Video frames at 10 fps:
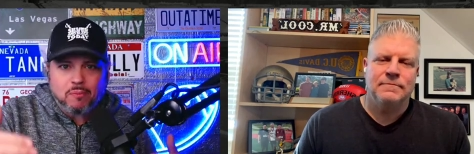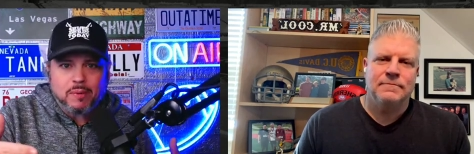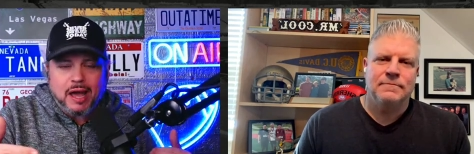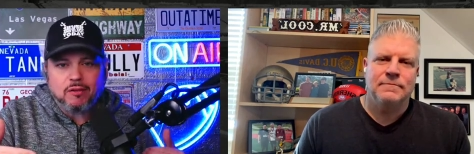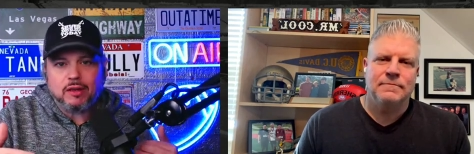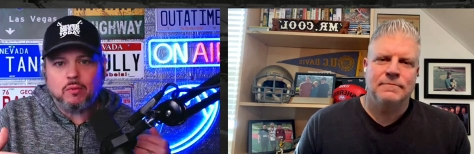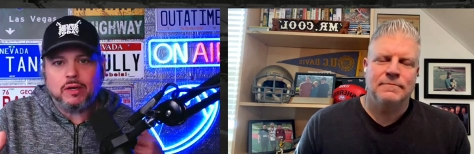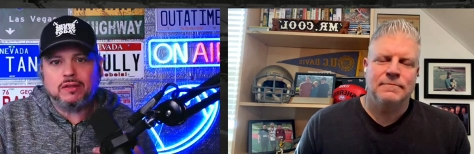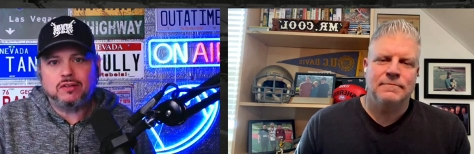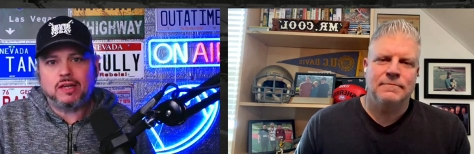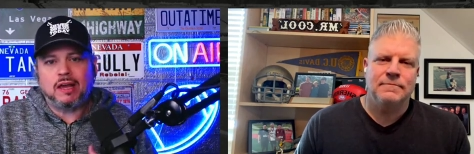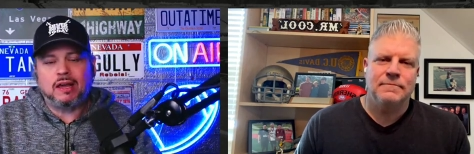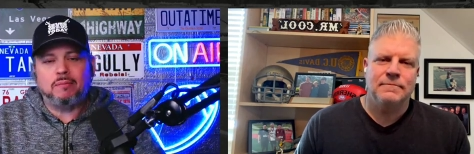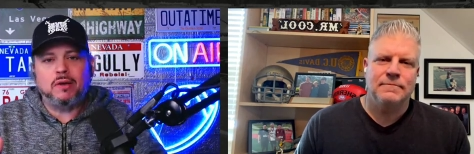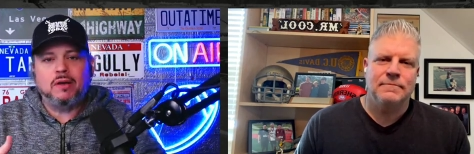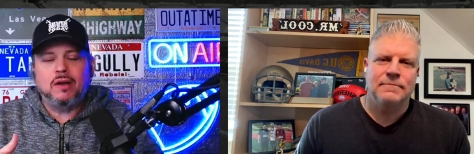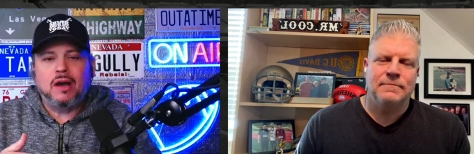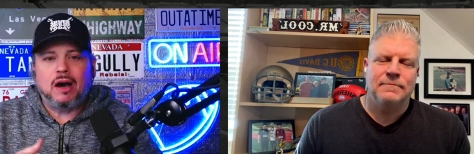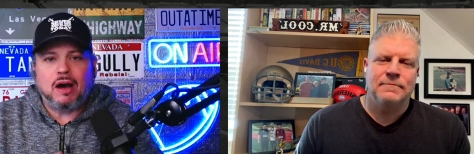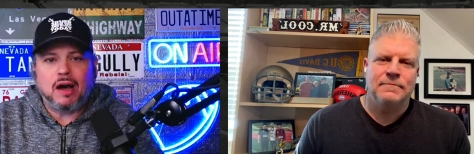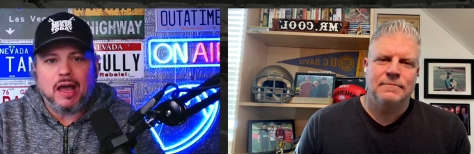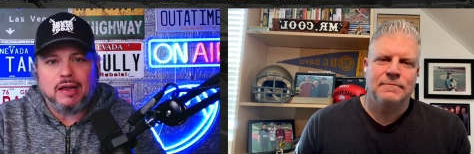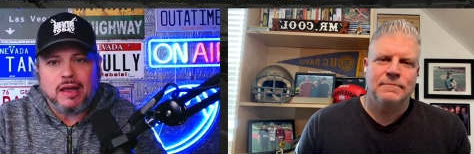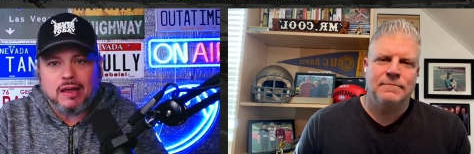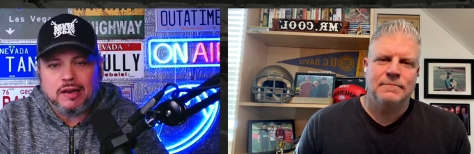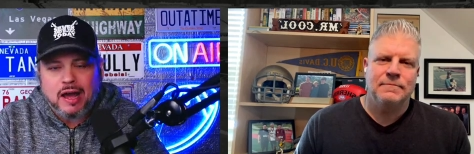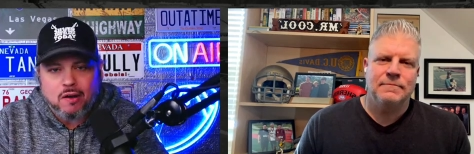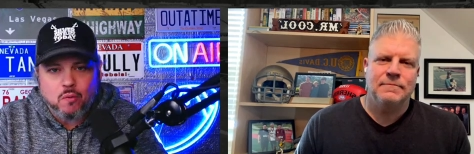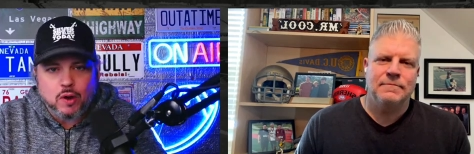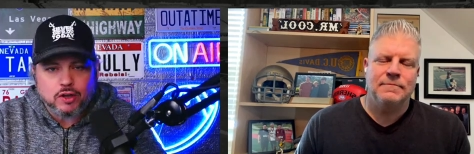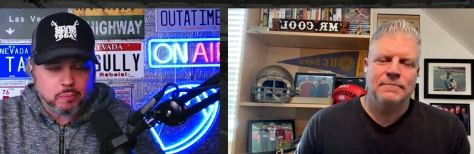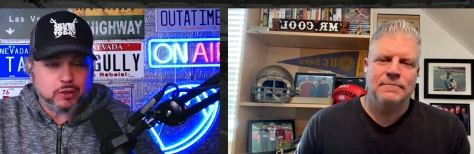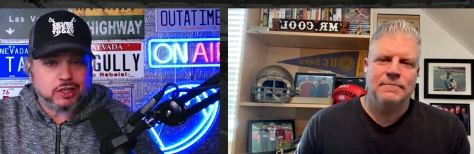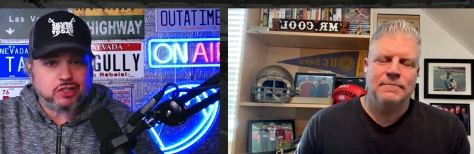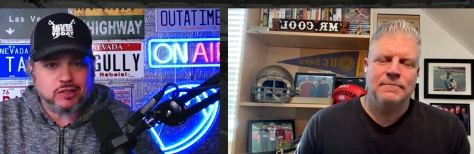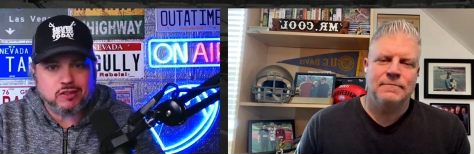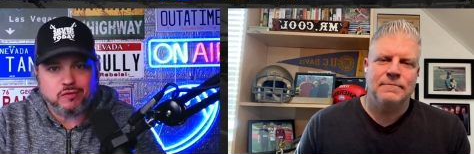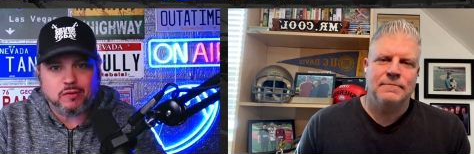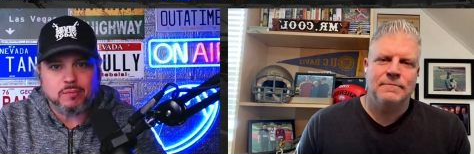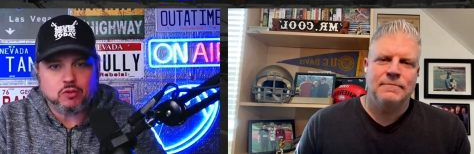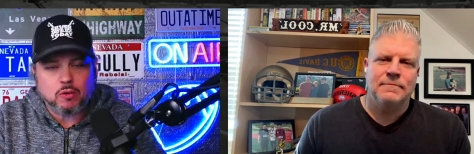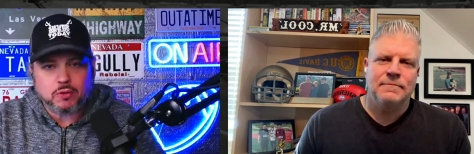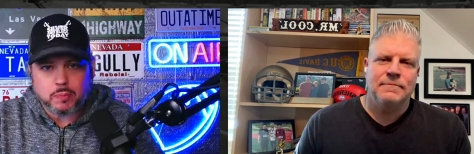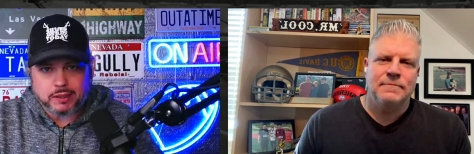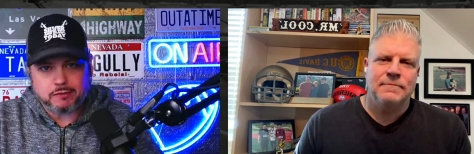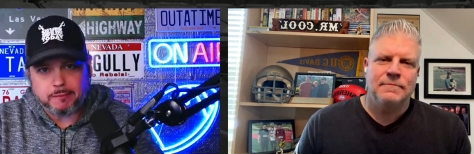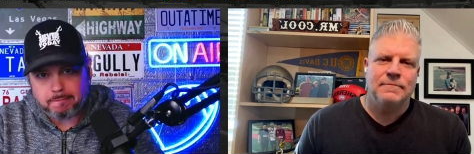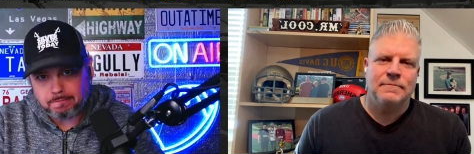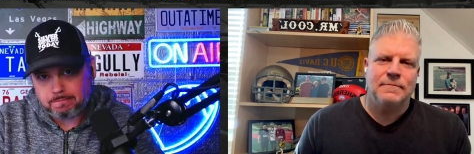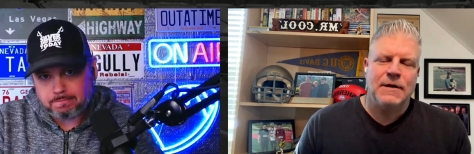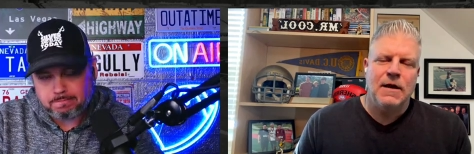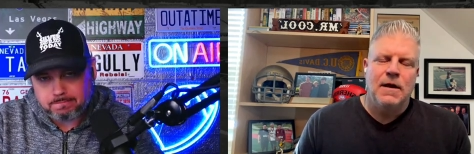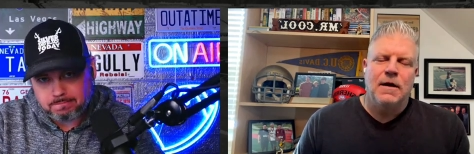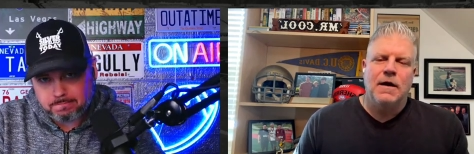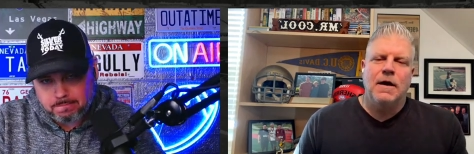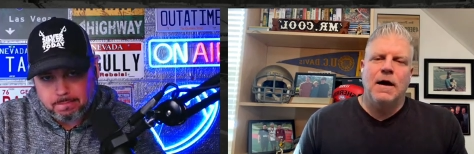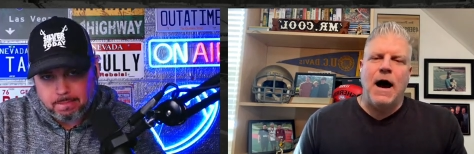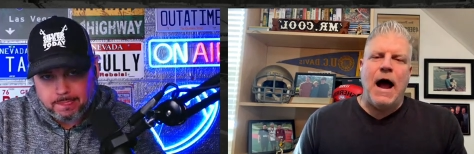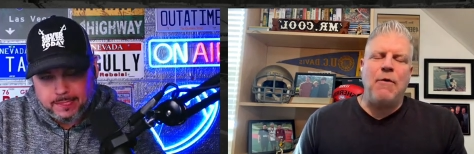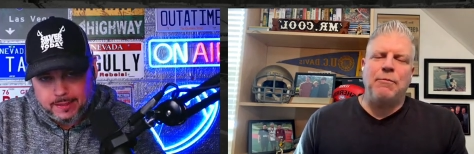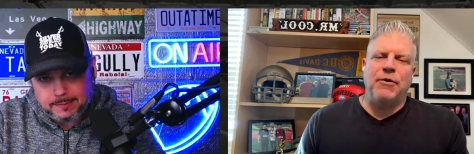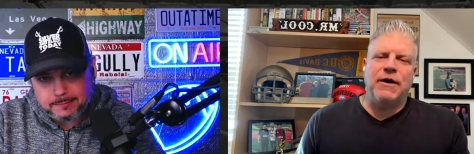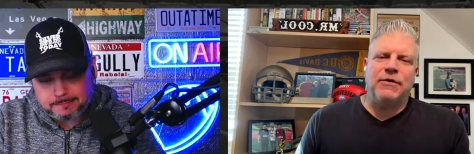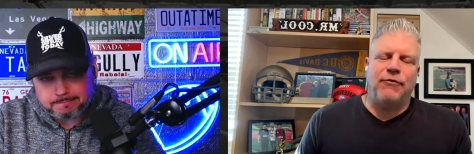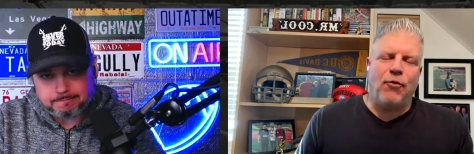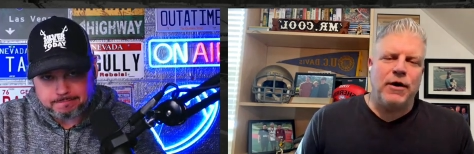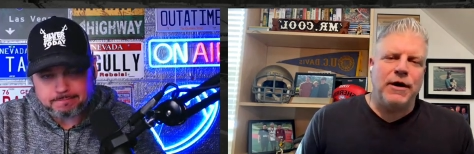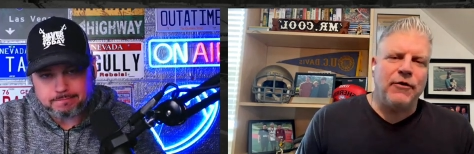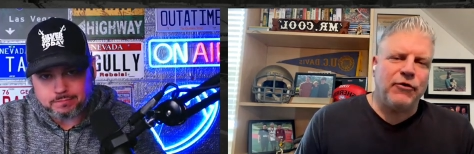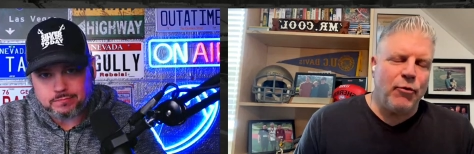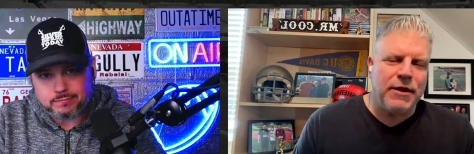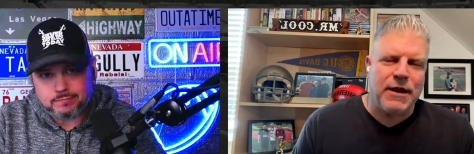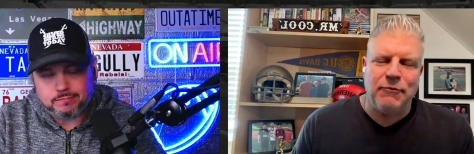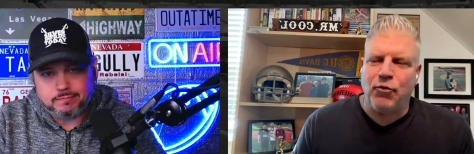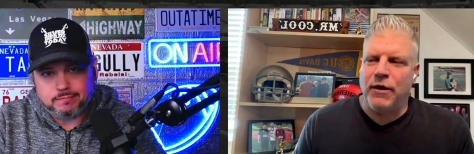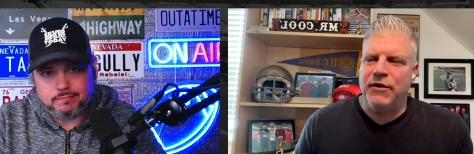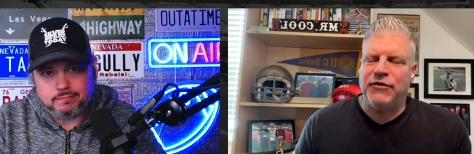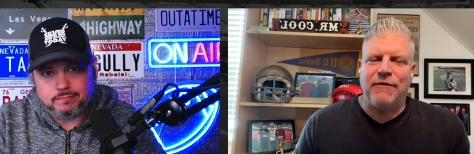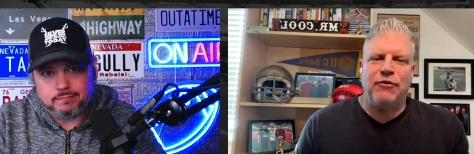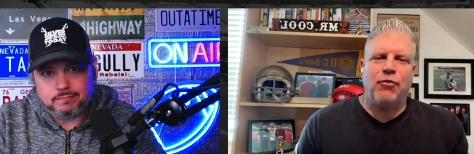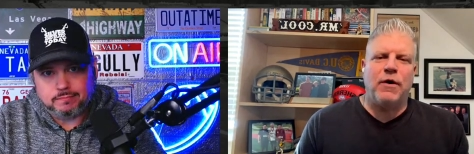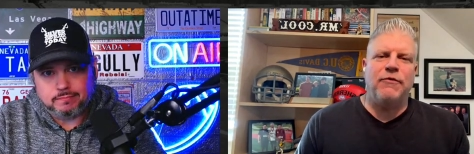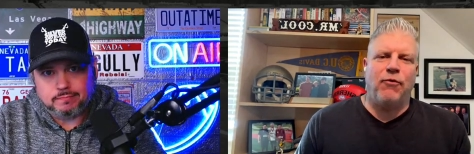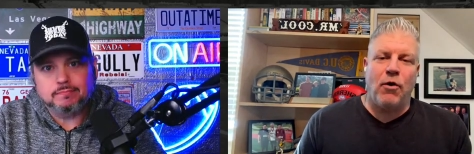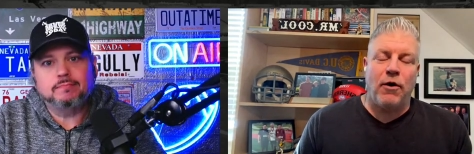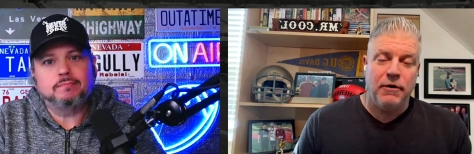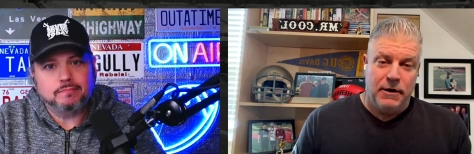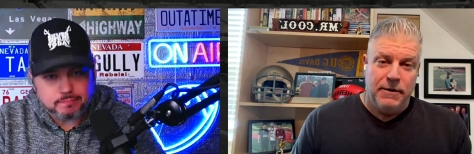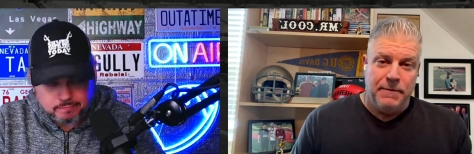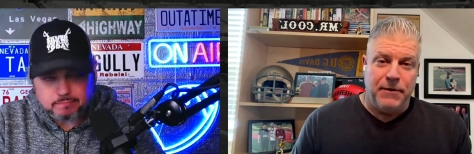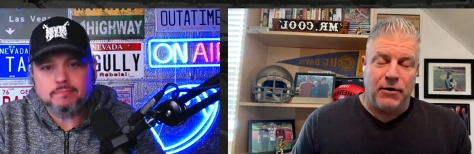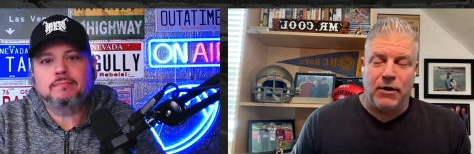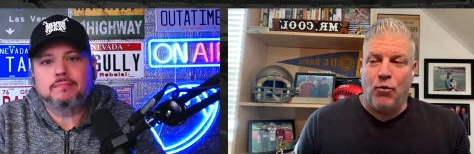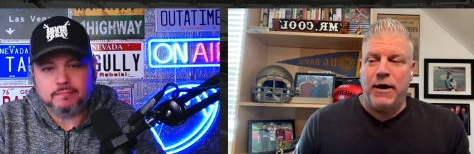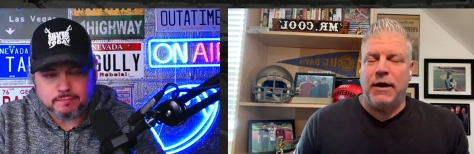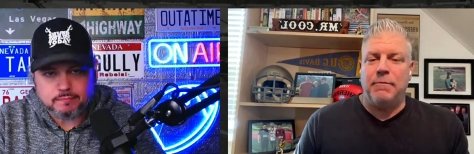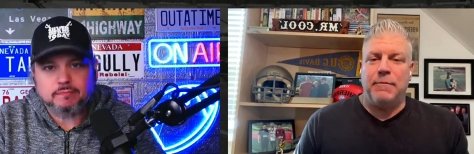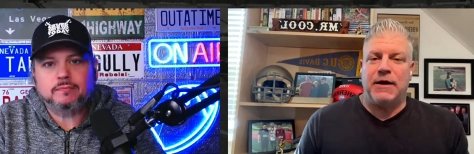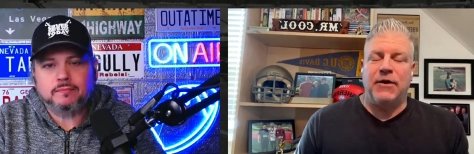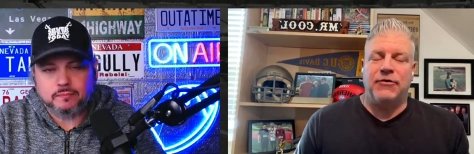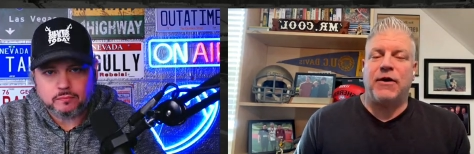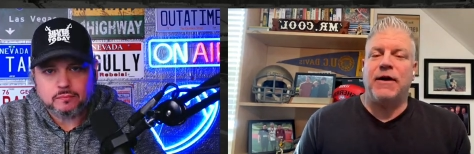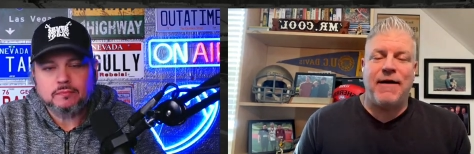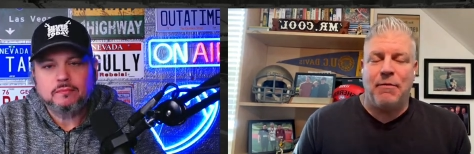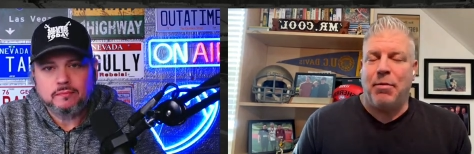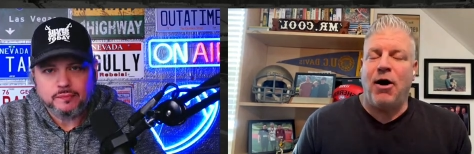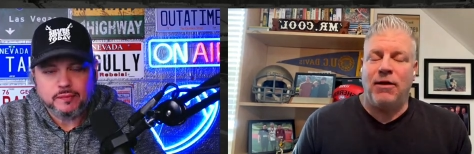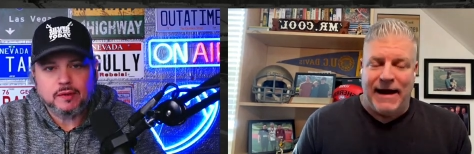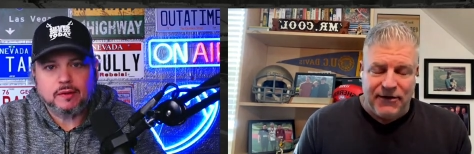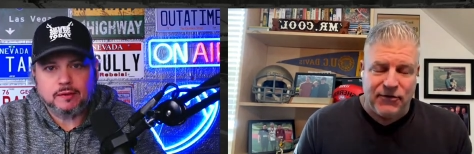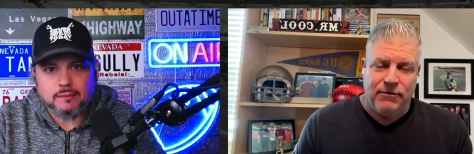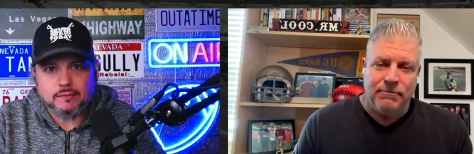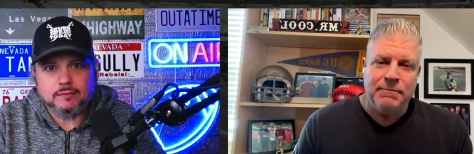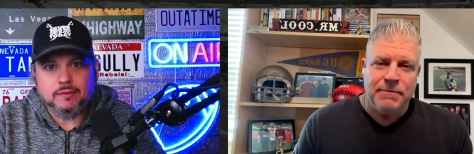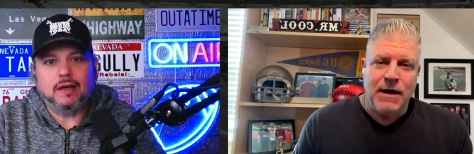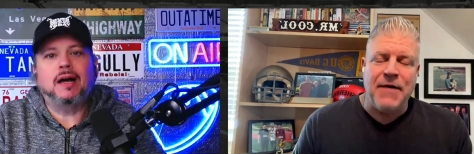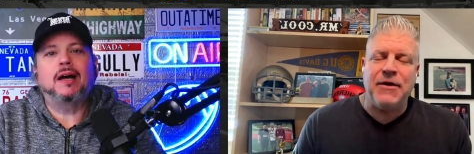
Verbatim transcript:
Speaker 1: me how they win this game and how what your prediction is from a score perspective.
Speaker 2: I would predict the 49ers to win the game 27-24. They're going to win it because they're going to have the ball last.
Speaker 1: I